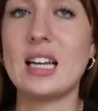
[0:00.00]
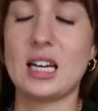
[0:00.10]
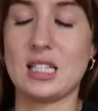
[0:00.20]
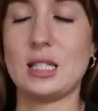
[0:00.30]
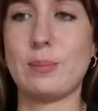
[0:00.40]
knit
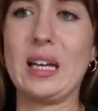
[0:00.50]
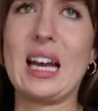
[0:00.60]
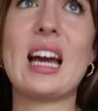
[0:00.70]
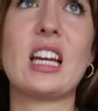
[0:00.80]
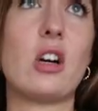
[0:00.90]
because it's been
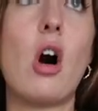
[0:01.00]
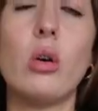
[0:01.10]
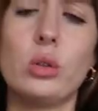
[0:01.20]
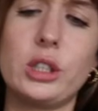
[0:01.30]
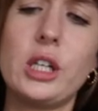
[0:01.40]
kind of
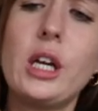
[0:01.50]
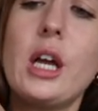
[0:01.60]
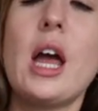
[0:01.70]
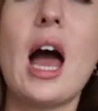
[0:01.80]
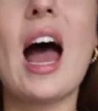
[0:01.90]
cold.
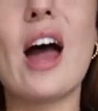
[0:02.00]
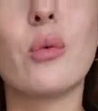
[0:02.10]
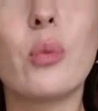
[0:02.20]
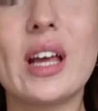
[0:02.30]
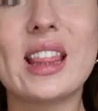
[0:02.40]

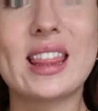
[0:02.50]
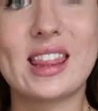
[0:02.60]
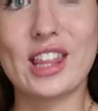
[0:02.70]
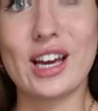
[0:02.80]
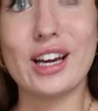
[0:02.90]
With
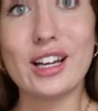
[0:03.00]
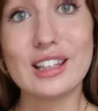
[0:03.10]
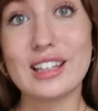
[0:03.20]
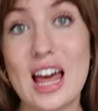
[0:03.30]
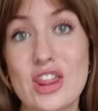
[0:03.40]
the
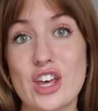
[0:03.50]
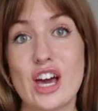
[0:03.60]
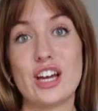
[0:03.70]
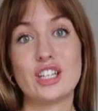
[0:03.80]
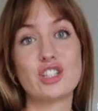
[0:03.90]

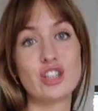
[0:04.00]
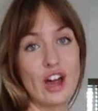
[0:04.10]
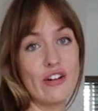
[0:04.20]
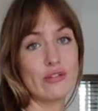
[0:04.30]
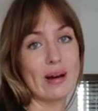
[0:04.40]
leather
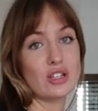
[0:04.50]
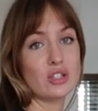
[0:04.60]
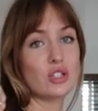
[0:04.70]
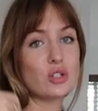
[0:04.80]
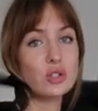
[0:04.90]
shirt from Under
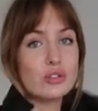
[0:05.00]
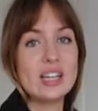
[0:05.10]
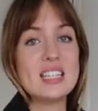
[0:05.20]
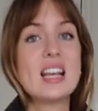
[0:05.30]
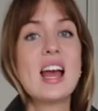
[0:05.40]
the
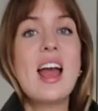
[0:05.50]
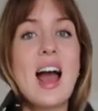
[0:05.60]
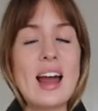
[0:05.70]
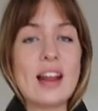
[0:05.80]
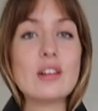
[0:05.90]
Story,
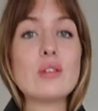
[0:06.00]
and I